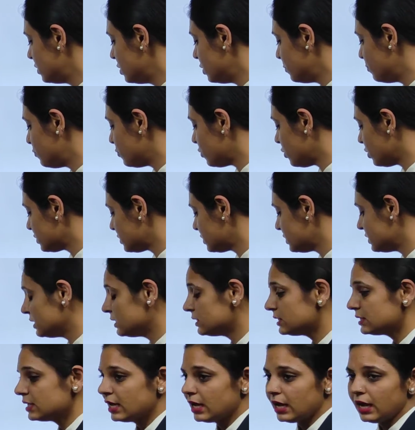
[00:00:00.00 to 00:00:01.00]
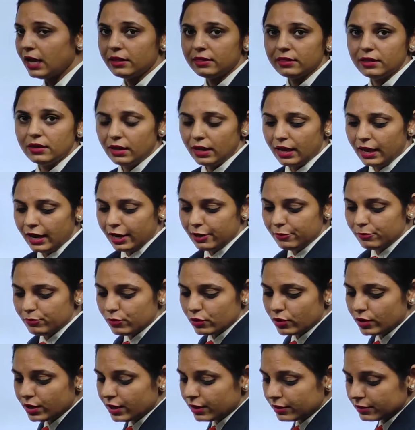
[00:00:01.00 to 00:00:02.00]
the process and the end
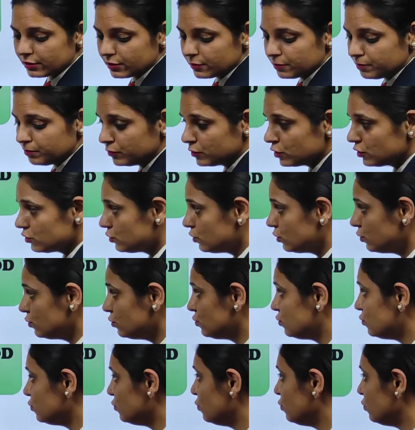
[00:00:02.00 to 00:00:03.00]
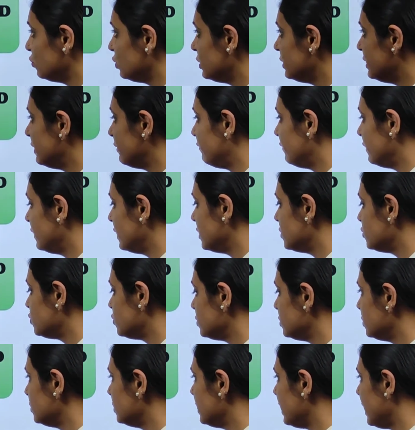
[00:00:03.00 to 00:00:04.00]
product. So you should know the
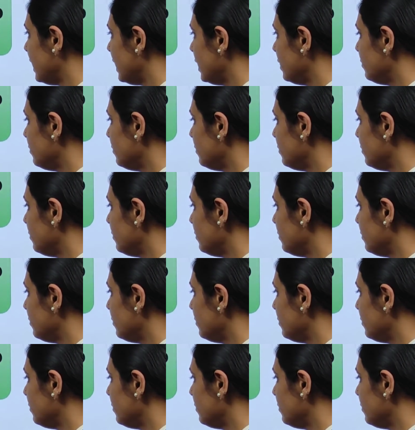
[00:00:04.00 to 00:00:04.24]
definition, the